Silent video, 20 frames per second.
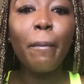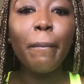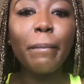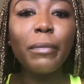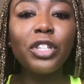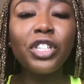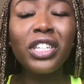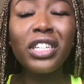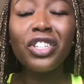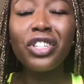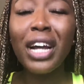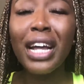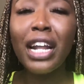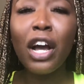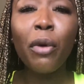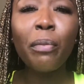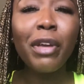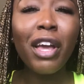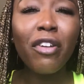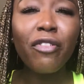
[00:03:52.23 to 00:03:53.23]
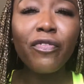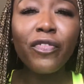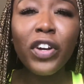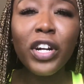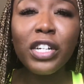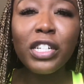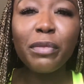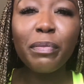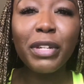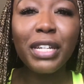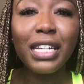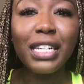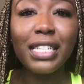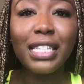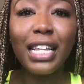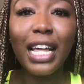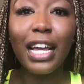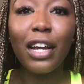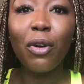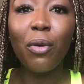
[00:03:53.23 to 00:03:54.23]
She tried to help me at first, but
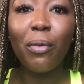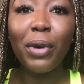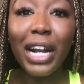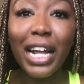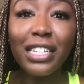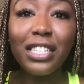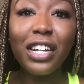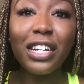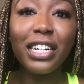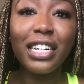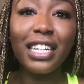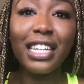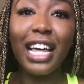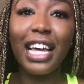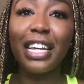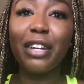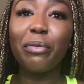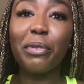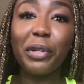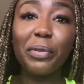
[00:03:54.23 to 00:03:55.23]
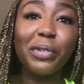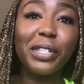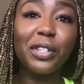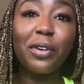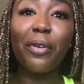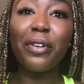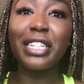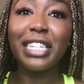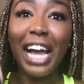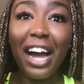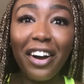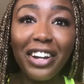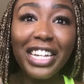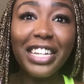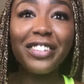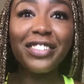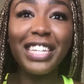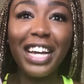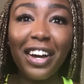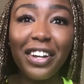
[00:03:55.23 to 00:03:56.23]
it's like when it was going
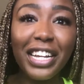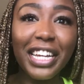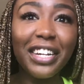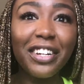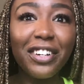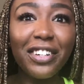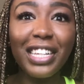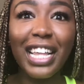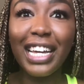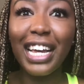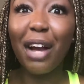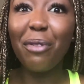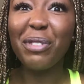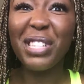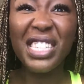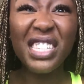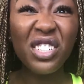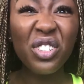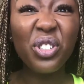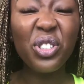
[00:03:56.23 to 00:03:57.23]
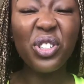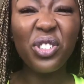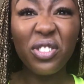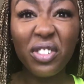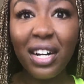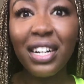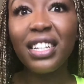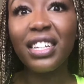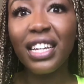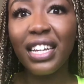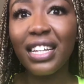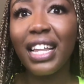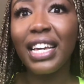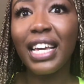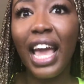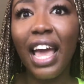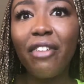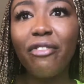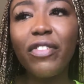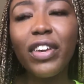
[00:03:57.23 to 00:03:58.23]
downhill, like I was still struggling
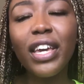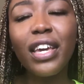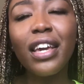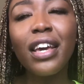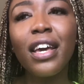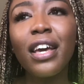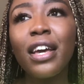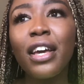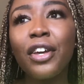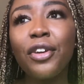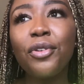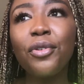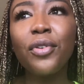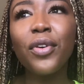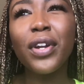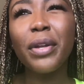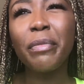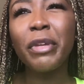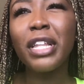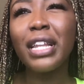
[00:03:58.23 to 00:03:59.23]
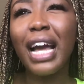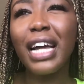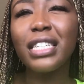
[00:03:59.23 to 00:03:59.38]
like heavy. You know what I mean?